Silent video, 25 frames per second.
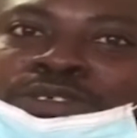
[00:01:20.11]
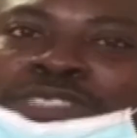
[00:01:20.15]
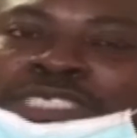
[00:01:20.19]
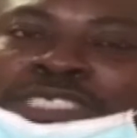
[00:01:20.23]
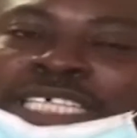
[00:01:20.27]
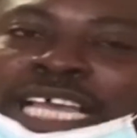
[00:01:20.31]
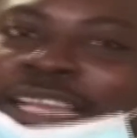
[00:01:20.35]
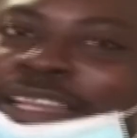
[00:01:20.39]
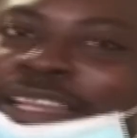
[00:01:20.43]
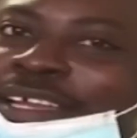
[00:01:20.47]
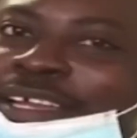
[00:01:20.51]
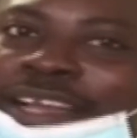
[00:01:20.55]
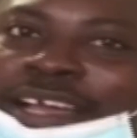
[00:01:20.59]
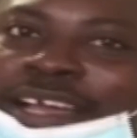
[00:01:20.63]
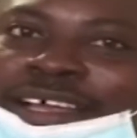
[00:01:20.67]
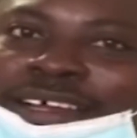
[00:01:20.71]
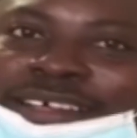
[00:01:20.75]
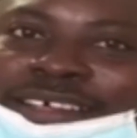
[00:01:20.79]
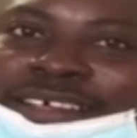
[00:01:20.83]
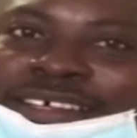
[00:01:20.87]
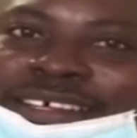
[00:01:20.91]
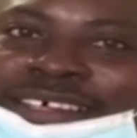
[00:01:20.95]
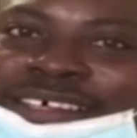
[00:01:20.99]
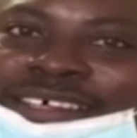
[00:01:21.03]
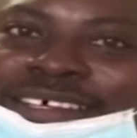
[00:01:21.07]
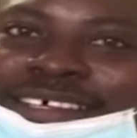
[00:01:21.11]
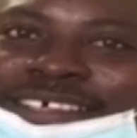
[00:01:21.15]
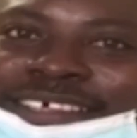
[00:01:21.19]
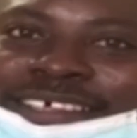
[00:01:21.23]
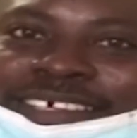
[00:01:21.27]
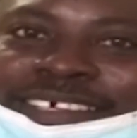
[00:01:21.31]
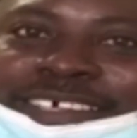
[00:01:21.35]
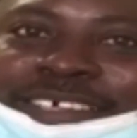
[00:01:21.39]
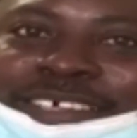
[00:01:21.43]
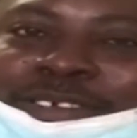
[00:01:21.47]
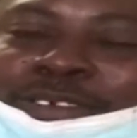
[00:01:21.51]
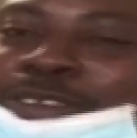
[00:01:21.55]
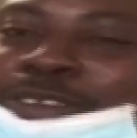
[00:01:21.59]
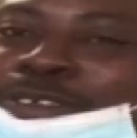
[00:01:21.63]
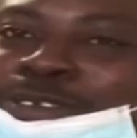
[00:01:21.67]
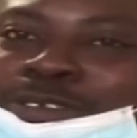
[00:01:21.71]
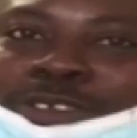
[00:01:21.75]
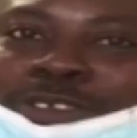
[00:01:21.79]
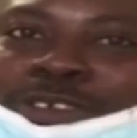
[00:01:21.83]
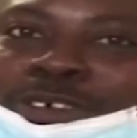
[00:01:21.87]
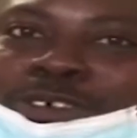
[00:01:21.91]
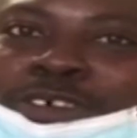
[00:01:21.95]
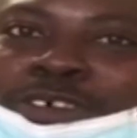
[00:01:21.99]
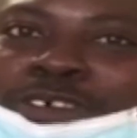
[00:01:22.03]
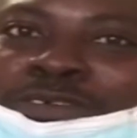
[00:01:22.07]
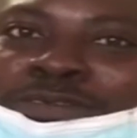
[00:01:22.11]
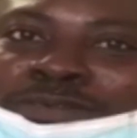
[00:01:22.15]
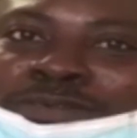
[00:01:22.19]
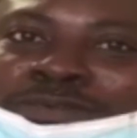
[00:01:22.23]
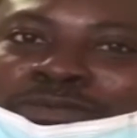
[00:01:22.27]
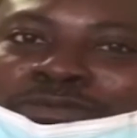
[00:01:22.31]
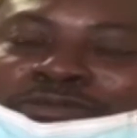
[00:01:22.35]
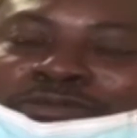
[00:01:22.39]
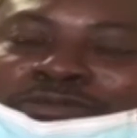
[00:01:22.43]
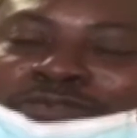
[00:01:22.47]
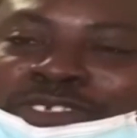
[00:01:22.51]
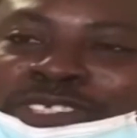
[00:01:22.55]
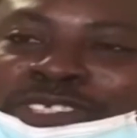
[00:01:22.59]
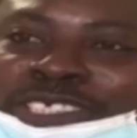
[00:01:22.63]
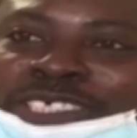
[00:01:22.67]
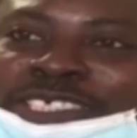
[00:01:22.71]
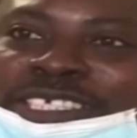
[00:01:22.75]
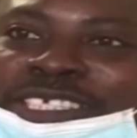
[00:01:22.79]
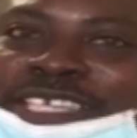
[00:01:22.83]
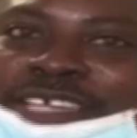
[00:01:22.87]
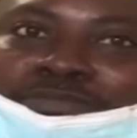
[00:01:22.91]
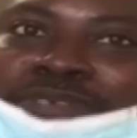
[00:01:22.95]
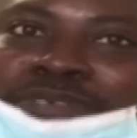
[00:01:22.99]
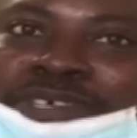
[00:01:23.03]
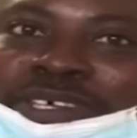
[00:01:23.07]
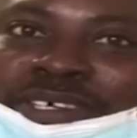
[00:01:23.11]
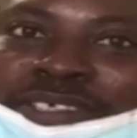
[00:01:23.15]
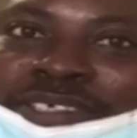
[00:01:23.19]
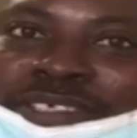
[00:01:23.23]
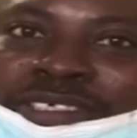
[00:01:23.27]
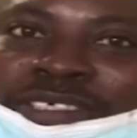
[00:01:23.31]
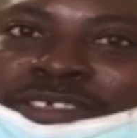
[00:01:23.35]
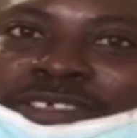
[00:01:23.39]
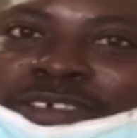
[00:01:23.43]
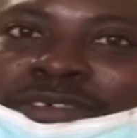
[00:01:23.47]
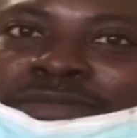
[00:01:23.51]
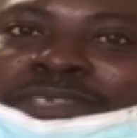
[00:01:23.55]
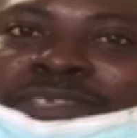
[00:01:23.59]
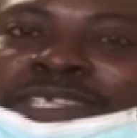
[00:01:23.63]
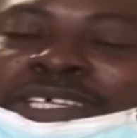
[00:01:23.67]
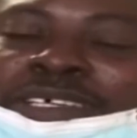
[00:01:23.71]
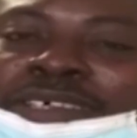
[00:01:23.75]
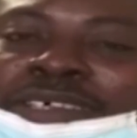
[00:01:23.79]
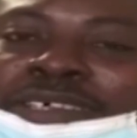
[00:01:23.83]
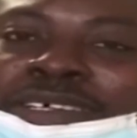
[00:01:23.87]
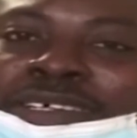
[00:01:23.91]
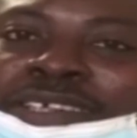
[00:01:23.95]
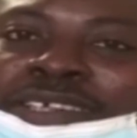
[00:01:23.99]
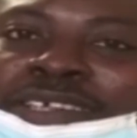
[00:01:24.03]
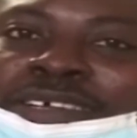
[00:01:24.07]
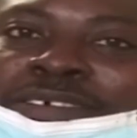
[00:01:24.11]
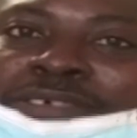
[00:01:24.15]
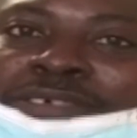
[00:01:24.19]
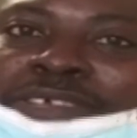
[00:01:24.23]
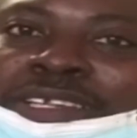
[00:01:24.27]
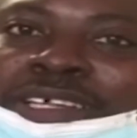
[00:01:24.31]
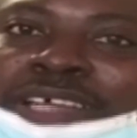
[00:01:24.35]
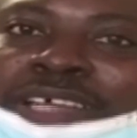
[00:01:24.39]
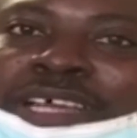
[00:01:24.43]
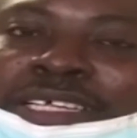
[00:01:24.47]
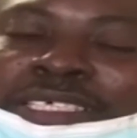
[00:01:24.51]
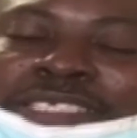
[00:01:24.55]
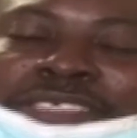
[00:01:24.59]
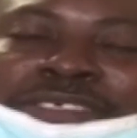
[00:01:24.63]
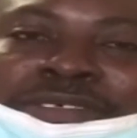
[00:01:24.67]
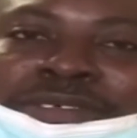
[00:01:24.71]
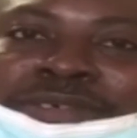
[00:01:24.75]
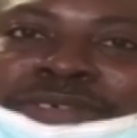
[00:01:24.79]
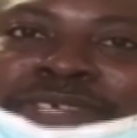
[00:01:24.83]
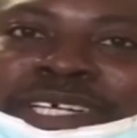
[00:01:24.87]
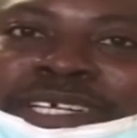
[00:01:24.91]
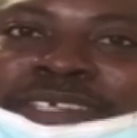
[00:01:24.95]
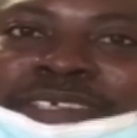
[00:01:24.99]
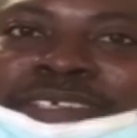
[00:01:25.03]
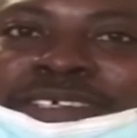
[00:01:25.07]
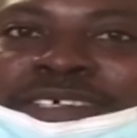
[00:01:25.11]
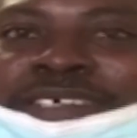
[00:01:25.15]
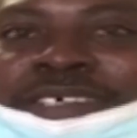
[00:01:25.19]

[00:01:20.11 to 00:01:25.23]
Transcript: to Salaga, not to talk of footing the bills of the, the, the children.